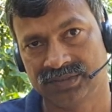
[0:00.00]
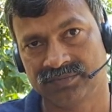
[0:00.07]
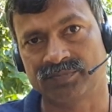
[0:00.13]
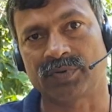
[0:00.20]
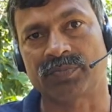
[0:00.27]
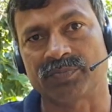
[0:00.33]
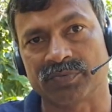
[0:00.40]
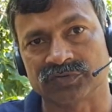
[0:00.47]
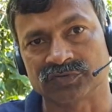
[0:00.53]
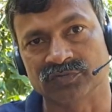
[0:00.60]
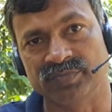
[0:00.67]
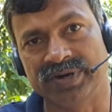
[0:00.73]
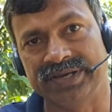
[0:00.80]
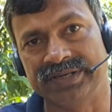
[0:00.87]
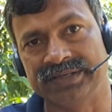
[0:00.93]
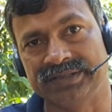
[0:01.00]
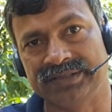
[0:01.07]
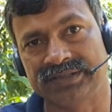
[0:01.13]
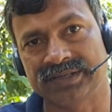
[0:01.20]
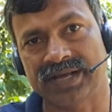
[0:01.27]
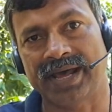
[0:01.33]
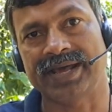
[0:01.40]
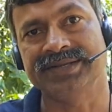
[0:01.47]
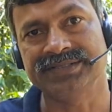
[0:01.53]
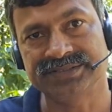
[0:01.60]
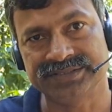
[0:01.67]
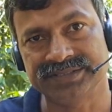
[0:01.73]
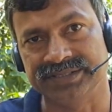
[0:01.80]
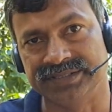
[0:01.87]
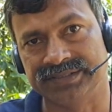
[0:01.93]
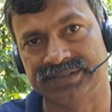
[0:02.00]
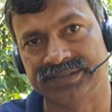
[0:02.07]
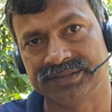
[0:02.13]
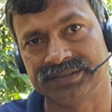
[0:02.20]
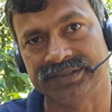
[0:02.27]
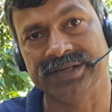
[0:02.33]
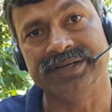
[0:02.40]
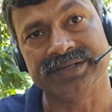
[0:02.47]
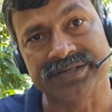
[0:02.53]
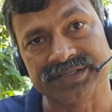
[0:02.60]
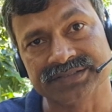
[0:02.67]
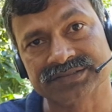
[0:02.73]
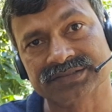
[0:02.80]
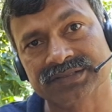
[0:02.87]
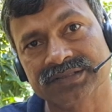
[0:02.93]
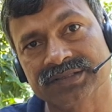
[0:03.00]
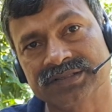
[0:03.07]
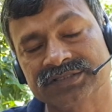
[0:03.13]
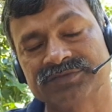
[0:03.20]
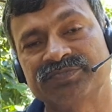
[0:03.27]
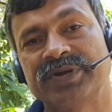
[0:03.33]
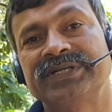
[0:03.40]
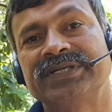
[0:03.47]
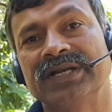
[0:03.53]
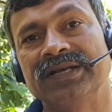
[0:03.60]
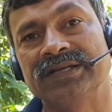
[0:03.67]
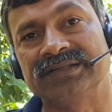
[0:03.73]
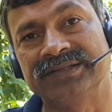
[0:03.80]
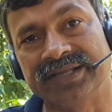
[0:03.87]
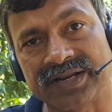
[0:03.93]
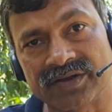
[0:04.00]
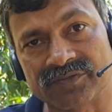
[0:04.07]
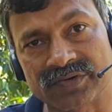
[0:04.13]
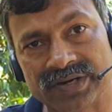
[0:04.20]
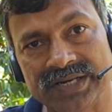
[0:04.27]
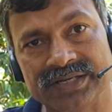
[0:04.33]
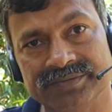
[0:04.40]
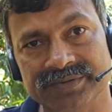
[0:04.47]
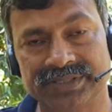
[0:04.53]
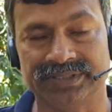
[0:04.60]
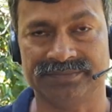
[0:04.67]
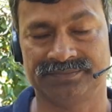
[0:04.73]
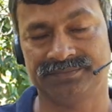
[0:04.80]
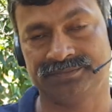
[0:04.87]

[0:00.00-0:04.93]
proposed by Einstein in his special theory of relativity?